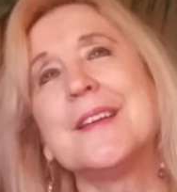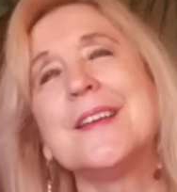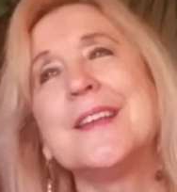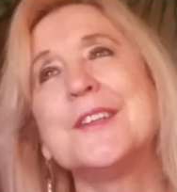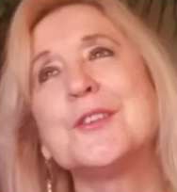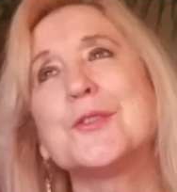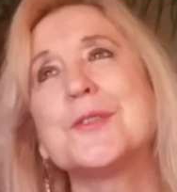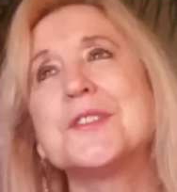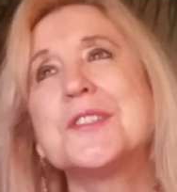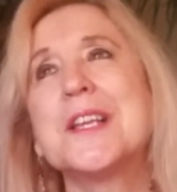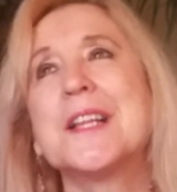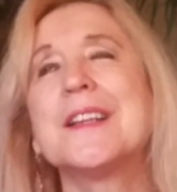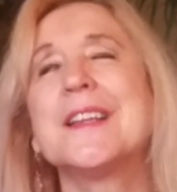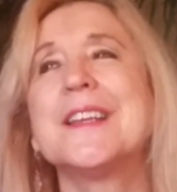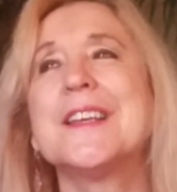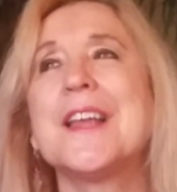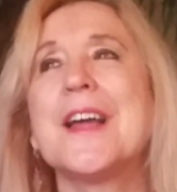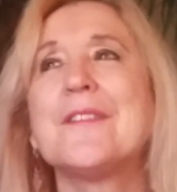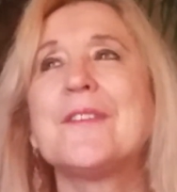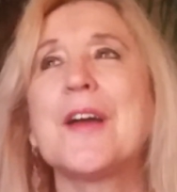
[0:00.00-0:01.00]
interestingly
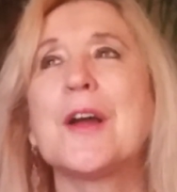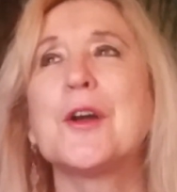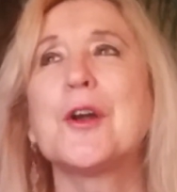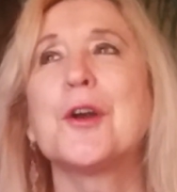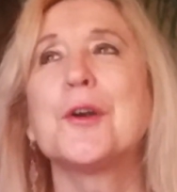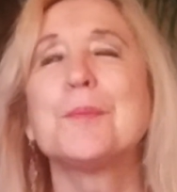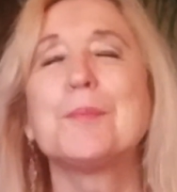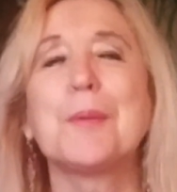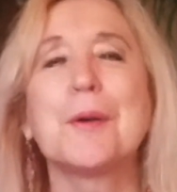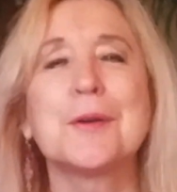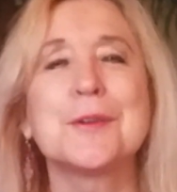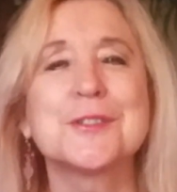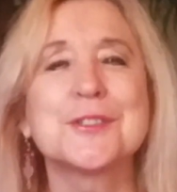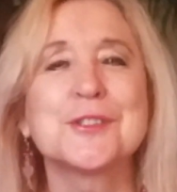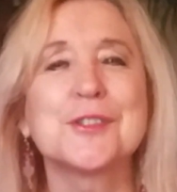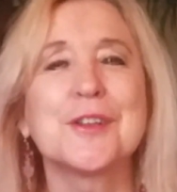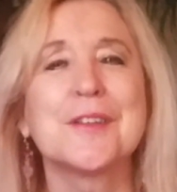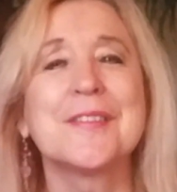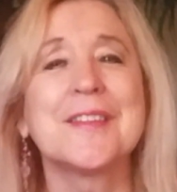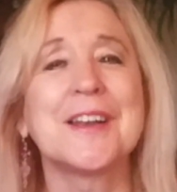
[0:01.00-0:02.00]
enough, I heard
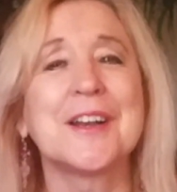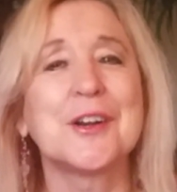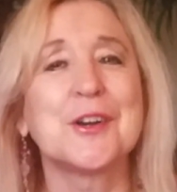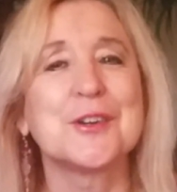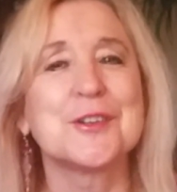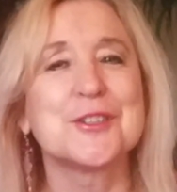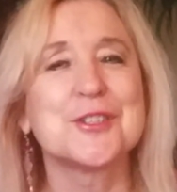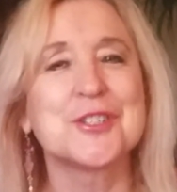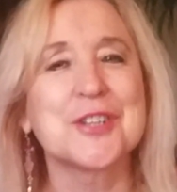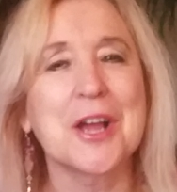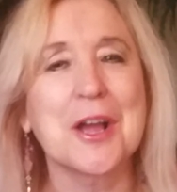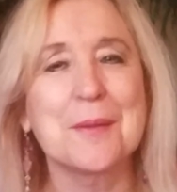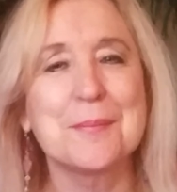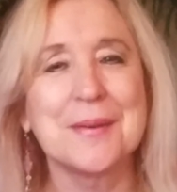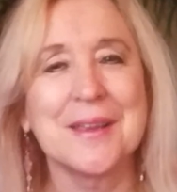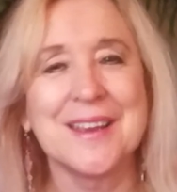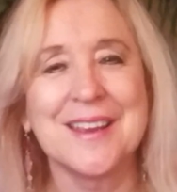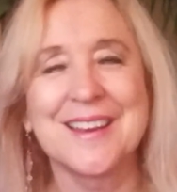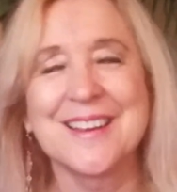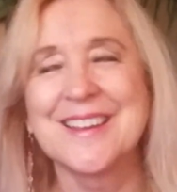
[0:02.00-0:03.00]
personal and then I heard
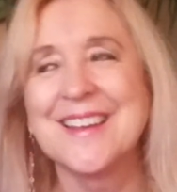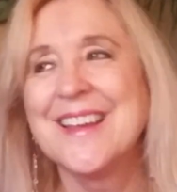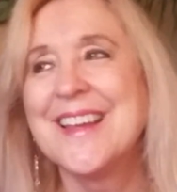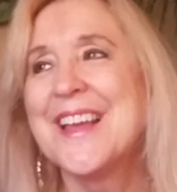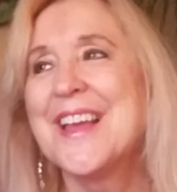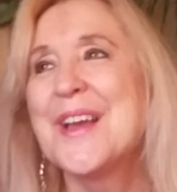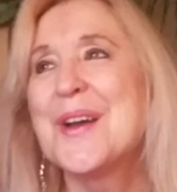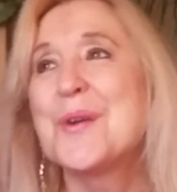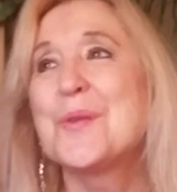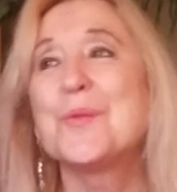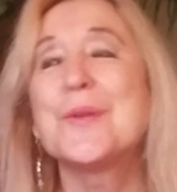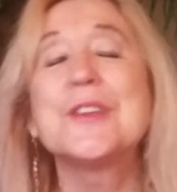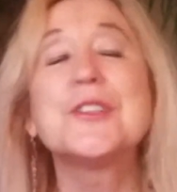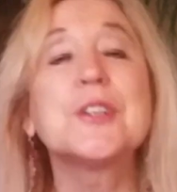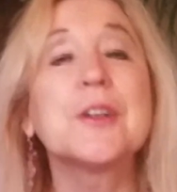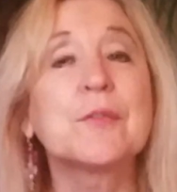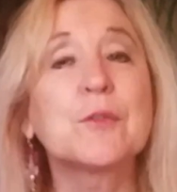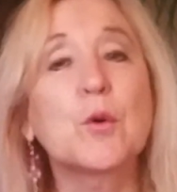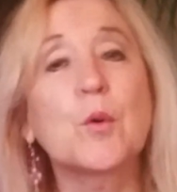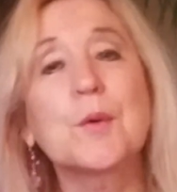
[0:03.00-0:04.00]
shopping,
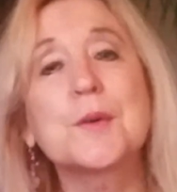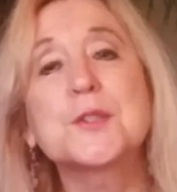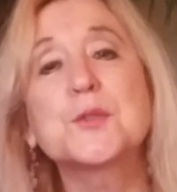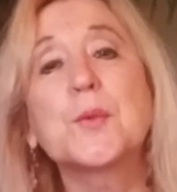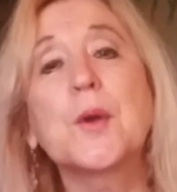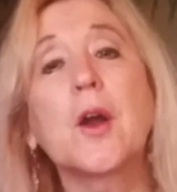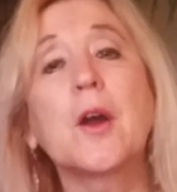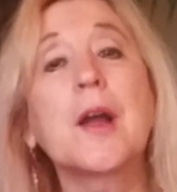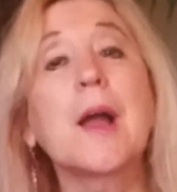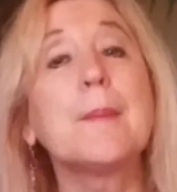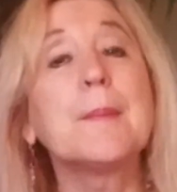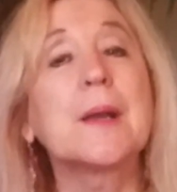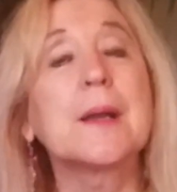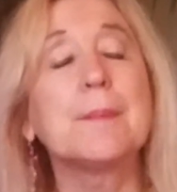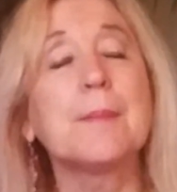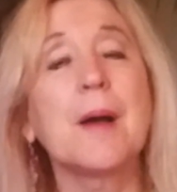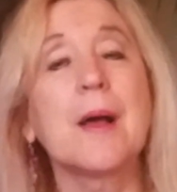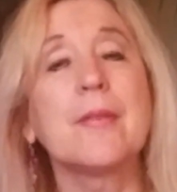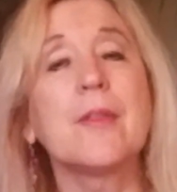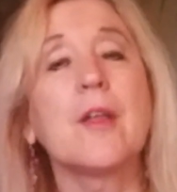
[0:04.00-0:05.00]
which of course we are coming
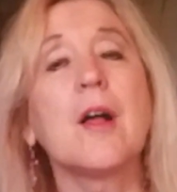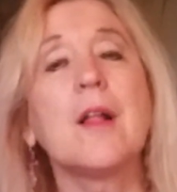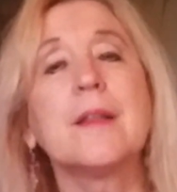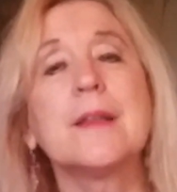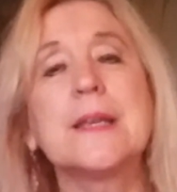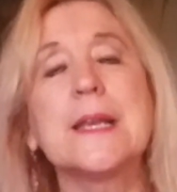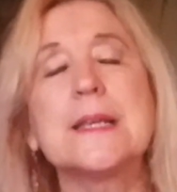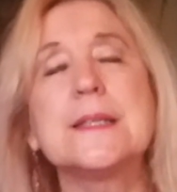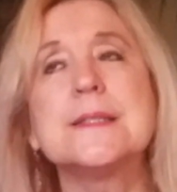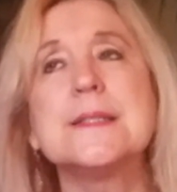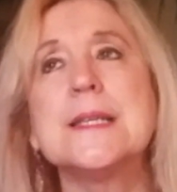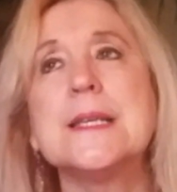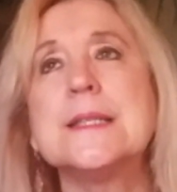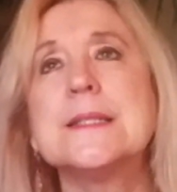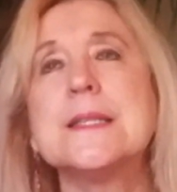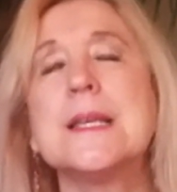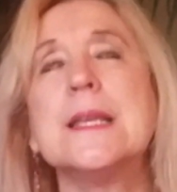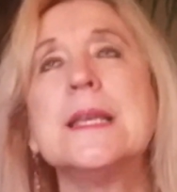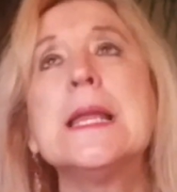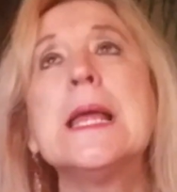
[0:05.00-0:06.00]
upon the holiday
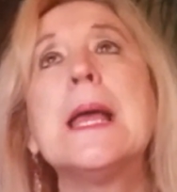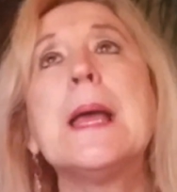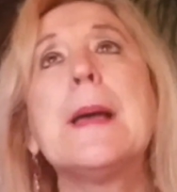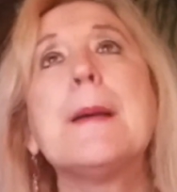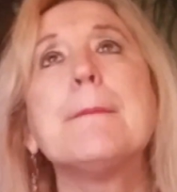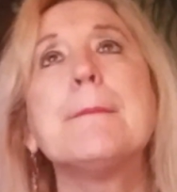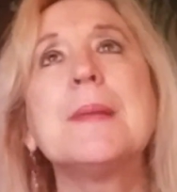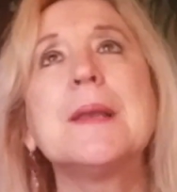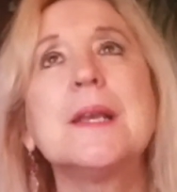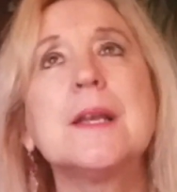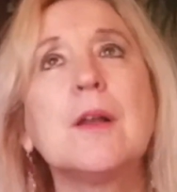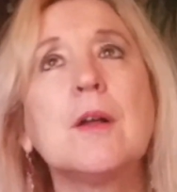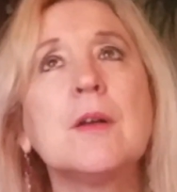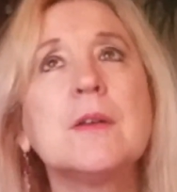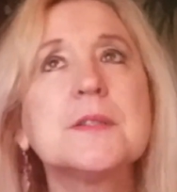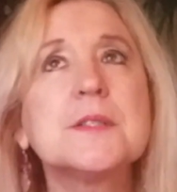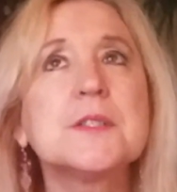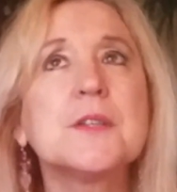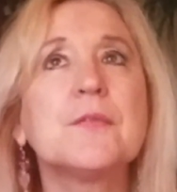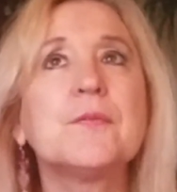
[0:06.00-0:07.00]
season, but it
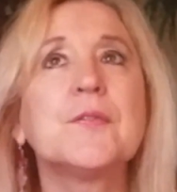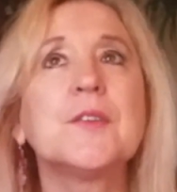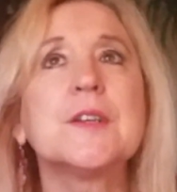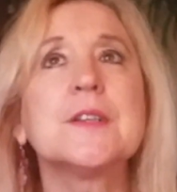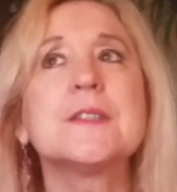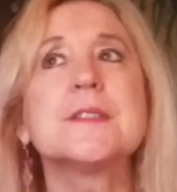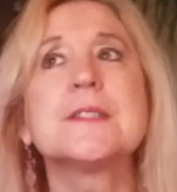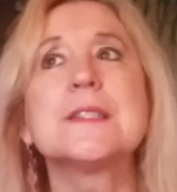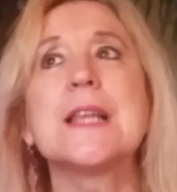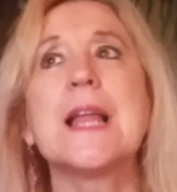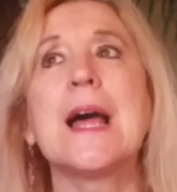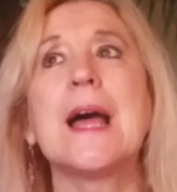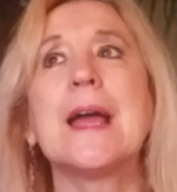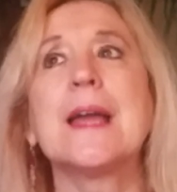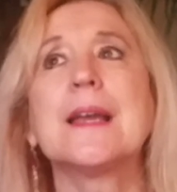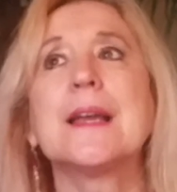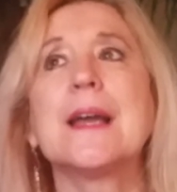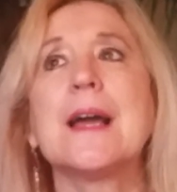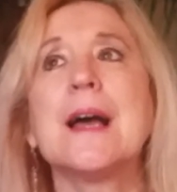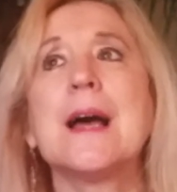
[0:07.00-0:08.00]
also feels
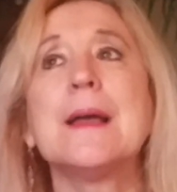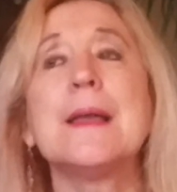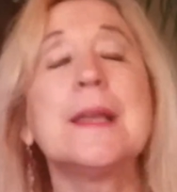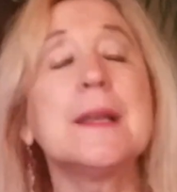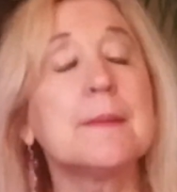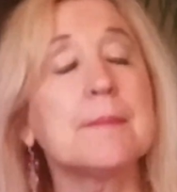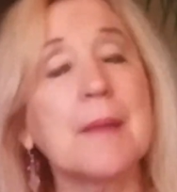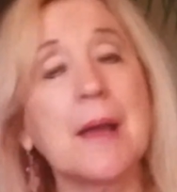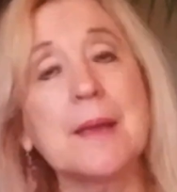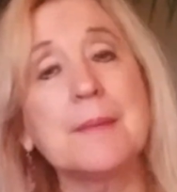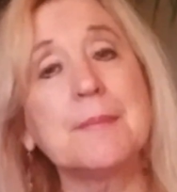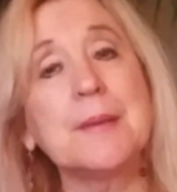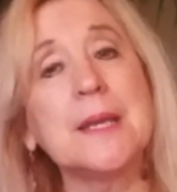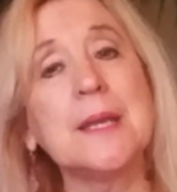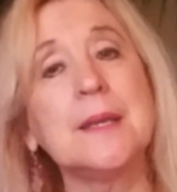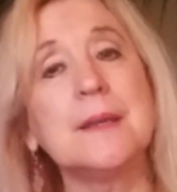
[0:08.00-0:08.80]
like, and it might